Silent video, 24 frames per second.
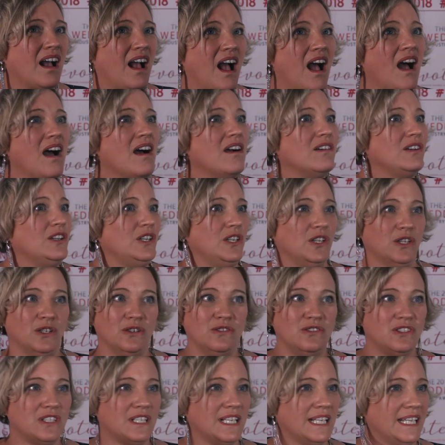Oh,
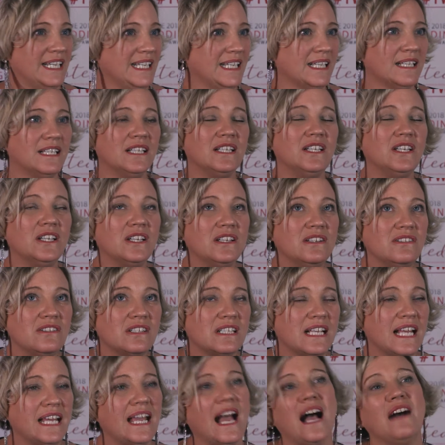hugely,
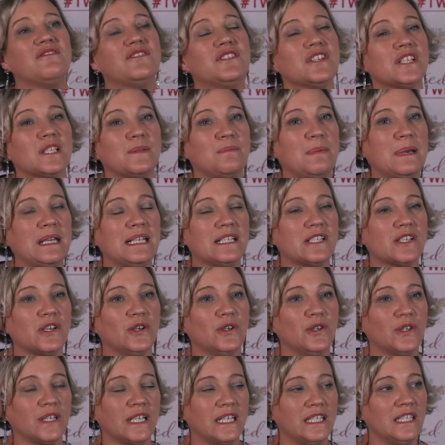hugely. I've just been
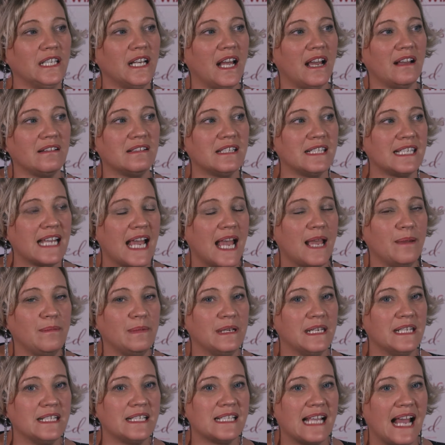talking, you know, to
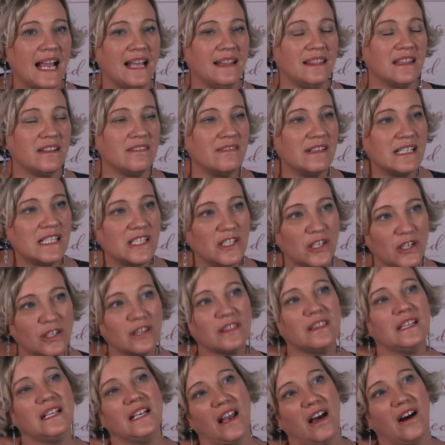Damon and saying there is
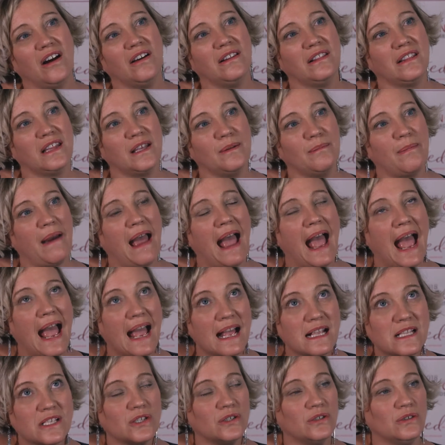nothing like them
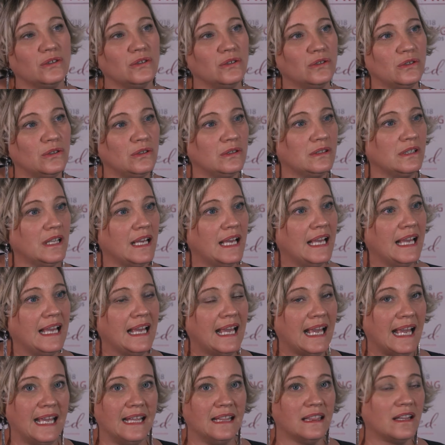at all
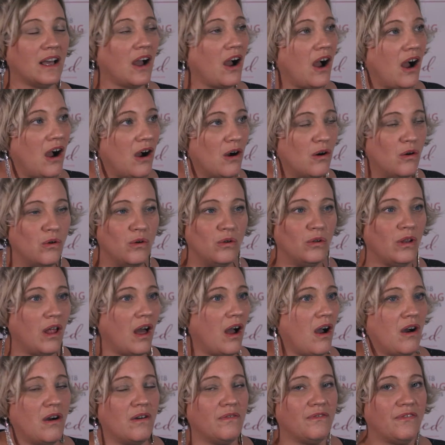in the whole
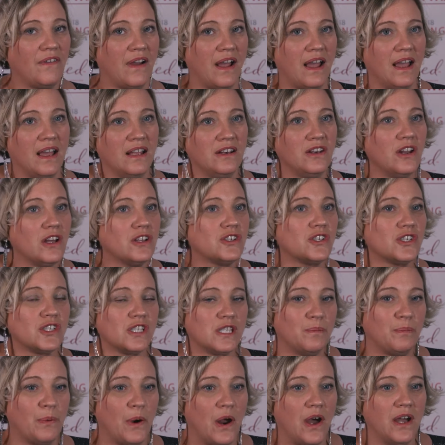of, not
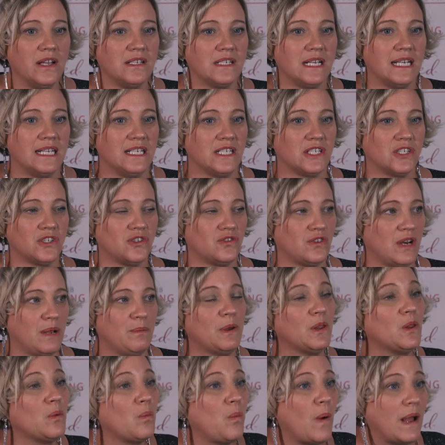just the bridal industry,
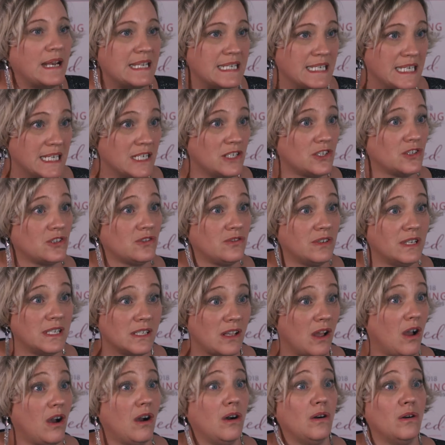but the wedding industry
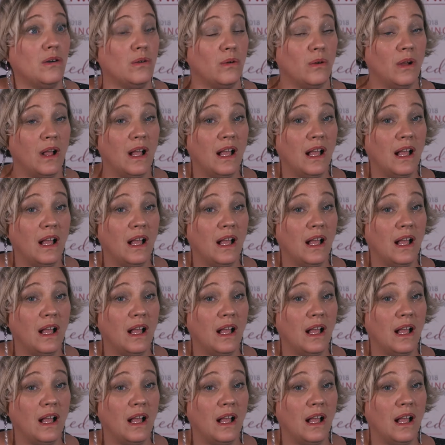as a whole,